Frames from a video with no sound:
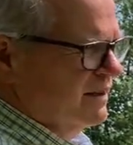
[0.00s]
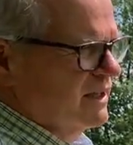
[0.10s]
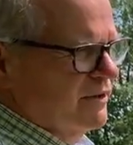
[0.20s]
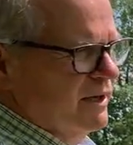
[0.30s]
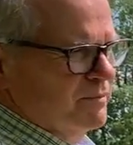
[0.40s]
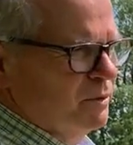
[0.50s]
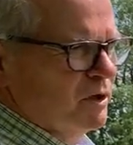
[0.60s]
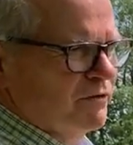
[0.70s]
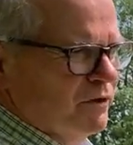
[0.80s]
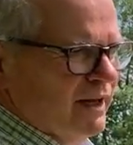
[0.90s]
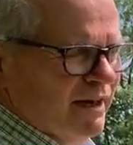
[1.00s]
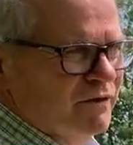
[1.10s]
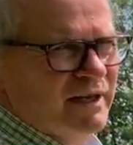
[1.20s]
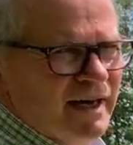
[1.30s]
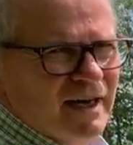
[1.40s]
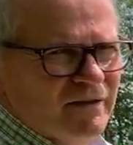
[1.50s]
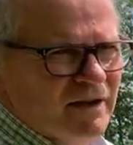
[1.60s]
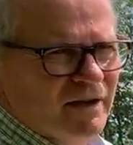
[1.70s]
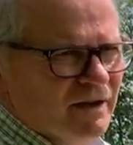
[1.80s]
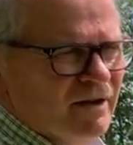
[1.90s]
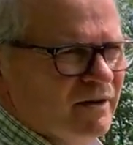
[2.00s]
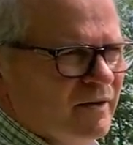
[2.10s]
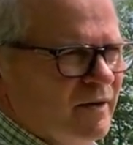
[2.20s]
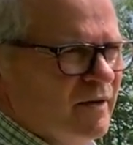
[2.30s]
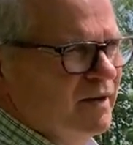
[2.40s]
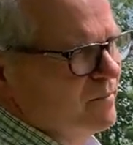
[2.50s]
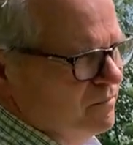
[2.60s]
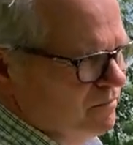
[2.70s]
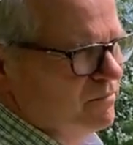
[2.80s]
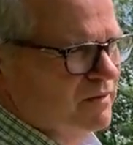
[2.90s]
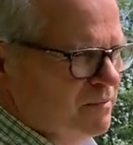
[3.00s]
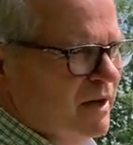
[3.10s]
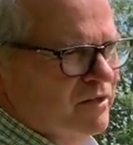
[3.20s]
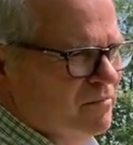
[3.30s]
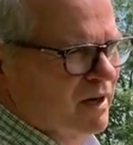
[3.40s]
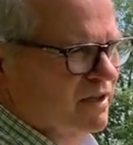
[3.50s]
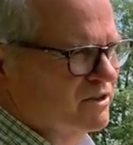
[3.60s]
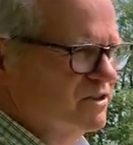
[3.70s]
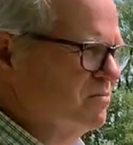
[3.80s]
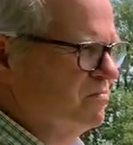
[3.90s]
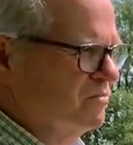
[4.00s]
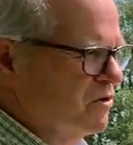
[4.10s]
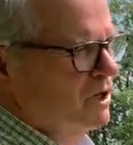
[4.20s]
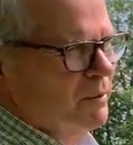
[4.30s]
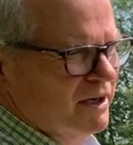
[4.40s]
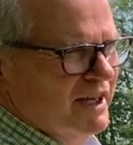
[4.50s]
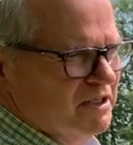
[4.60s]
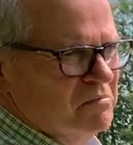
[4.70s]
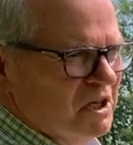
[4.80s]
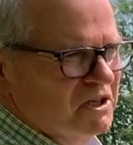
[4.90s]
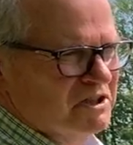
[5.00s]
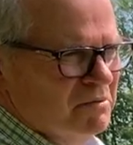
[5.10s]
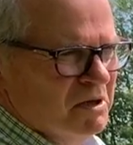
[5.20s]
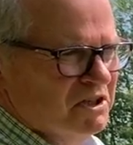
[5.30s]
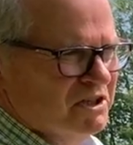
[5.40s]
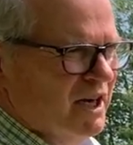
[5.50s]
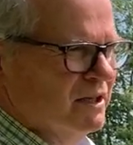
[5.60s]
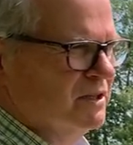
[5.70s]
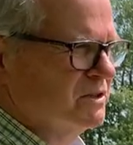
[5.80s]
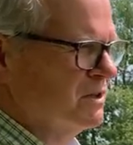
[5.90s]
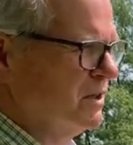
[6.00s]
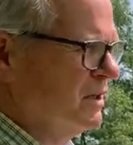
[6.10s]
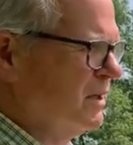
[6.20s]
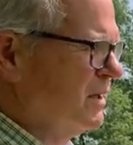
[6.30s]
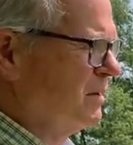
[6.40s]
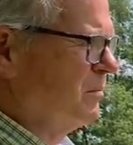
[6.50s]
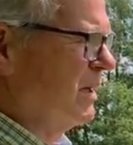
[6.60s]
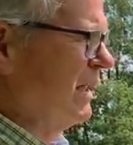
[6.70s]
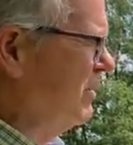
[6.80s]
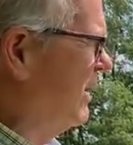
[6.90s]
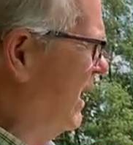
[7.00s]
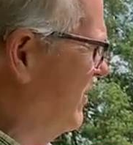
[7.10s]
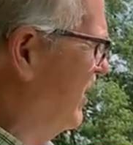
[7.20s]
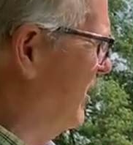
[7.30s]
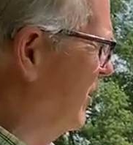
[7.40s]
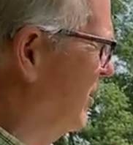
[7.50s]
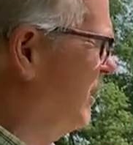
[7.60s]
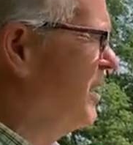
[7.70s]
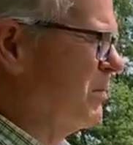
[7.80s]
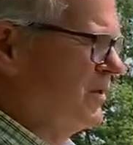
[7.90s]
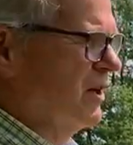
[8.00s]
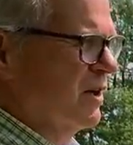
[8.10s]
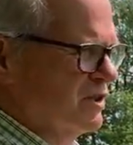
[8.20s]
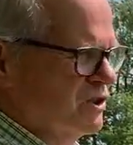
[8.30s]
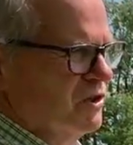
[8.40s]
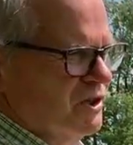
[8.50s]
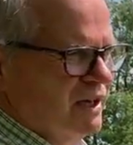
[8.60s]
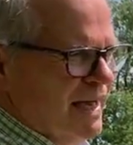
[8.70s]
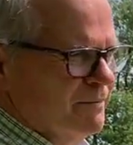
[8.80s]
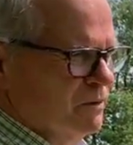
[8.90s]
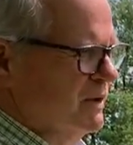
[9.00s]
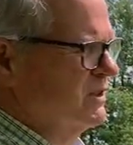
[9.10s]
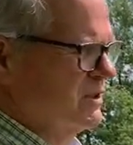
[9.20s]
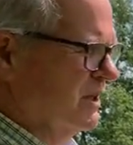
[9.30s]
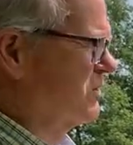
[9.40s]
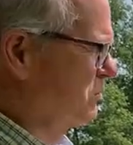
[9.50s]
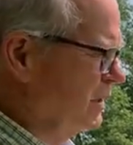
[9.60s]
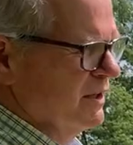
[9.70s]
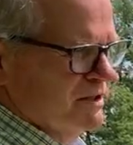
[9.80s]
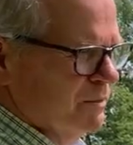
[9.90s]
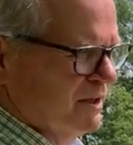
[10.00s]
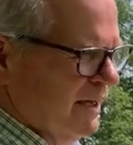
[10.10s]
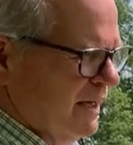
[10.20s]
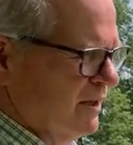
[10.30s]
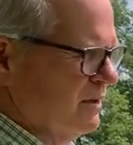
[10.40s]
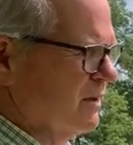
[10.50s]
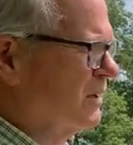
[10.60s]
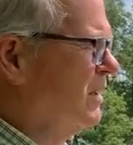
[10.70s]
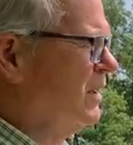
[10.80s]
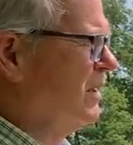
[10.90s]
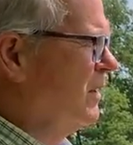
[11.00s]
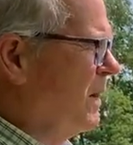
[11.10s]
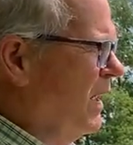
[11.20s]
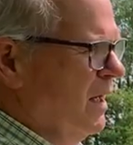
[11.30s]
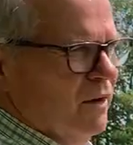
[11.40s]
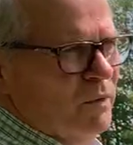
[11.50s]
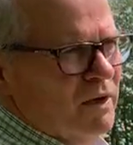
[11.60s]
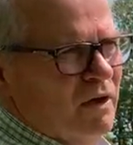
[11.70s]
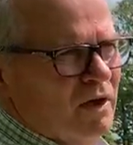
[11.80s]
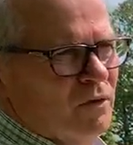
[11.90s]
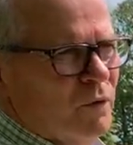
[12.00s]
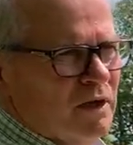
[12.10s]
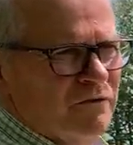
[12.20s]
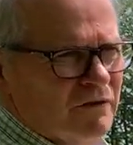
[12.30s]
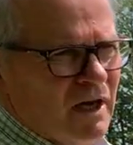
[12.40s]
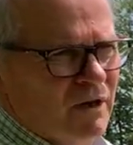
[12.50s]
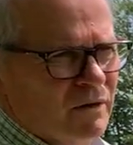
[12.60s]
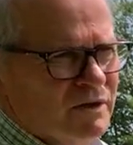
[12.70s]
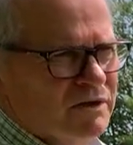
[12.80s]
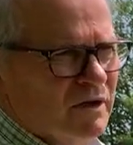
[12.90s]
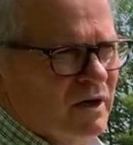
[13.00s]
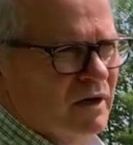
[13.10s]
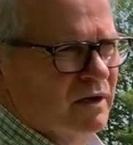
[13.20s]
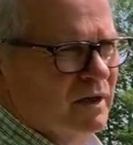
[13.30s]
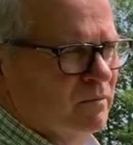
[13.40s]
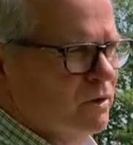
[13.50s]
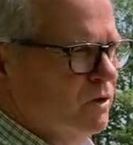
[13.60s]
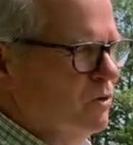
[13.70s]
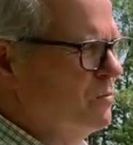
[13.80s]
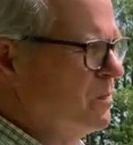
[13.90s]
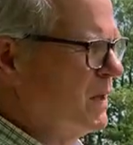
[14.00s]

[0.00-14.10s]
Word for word: clearing is beautiful every day of the year. The month of March, 31 days of March can be a challenge, but every day of the year. But there are certain times when it's just really spectacular, uh, when all the woodland flowers are in bloom